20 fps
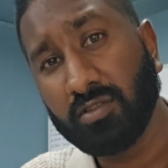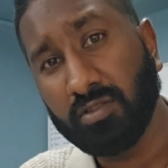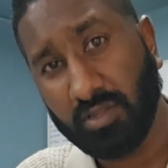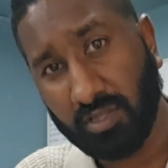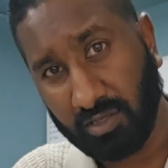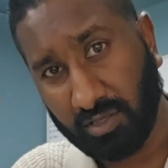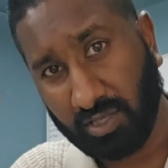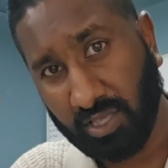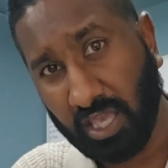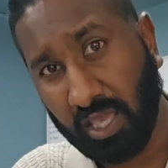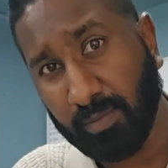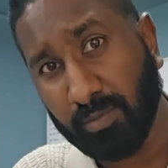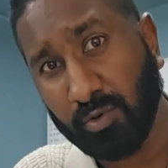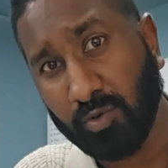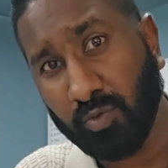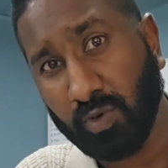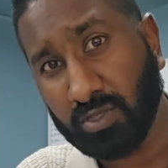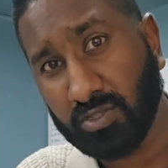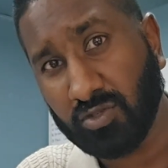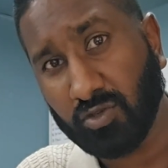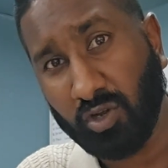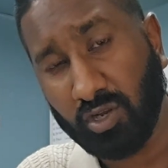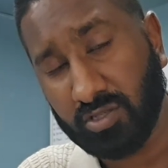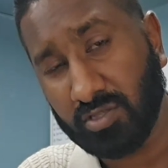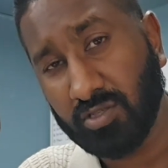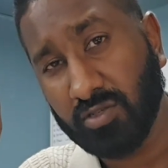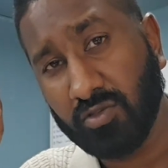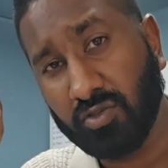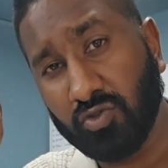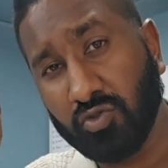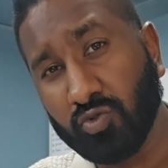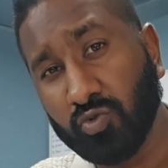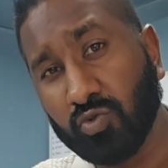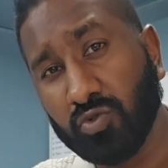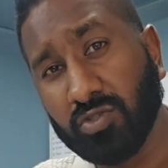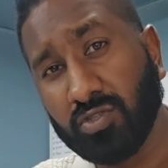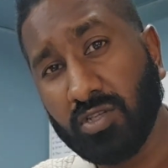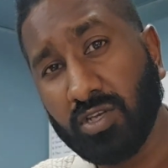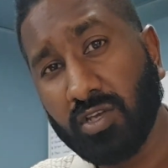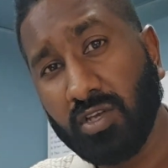the cable was not
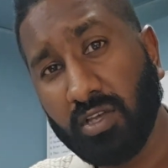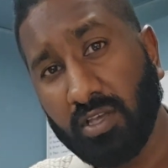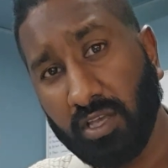used